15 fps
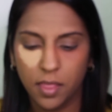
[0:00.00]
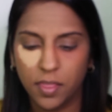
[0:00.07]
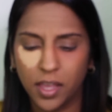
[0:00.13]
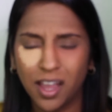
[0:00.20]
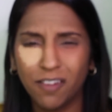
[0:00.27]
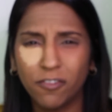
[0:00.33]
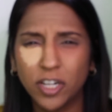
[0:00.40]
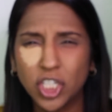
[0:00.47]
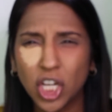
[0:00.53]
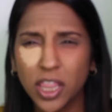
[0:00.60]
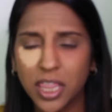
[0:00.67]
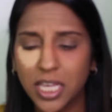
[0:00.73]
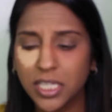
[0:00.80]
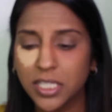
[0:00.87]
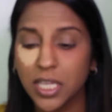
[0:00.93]
The coverage
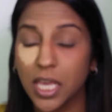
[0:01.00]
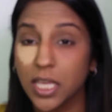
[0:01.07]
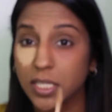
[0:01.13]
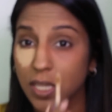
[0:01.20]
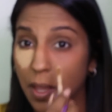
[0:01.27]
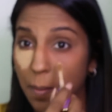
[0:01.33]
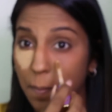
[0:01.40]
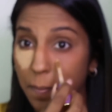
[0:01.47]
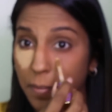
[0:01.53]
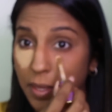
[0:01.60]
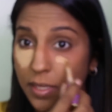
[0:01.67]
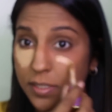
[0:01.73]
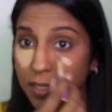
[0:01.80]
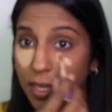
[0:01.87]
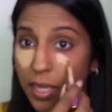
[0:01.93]
on this is
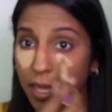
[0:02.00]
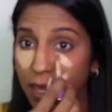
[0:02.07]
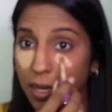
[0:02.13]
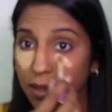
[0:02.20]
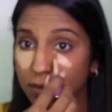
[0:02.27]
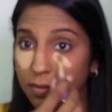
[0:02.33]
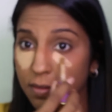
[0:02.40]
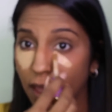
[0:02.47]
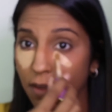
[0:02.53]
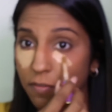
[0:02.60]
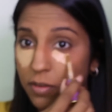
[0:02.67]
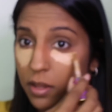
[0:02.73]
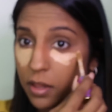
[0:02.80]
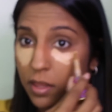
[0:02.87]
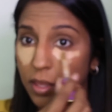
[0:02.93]
amazing. It is
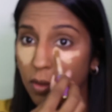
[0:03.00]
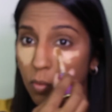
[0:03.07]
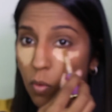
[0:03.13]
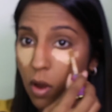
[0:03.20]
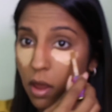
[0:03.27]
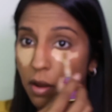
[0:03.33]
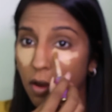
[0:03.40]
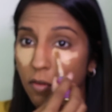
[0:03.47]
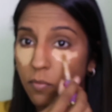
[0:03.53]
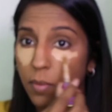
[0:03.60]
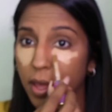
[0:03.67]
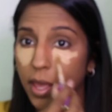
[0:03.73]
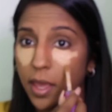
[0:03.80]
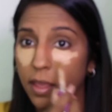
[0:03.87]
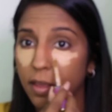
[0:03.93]
definitely one of
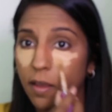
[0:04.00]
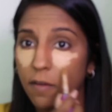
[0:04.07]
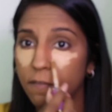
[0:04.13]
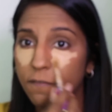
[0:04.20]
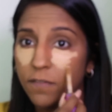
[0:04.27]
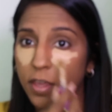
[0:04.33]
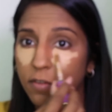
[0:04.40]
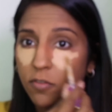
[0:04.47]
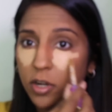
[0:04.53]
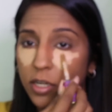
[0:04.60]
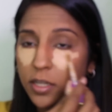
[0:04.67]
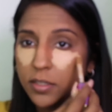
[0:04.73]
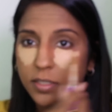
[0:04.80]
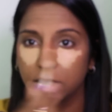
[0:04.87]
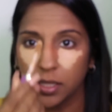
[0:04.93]
my favorite
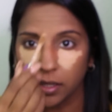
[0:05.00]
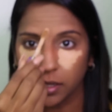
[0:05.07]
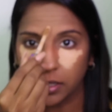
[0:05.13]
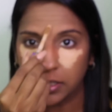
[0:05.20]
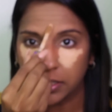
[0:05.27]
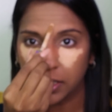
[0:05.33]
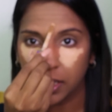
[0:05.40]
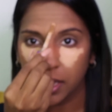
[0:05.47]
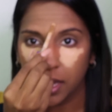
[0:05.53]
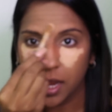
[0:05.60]
concealers.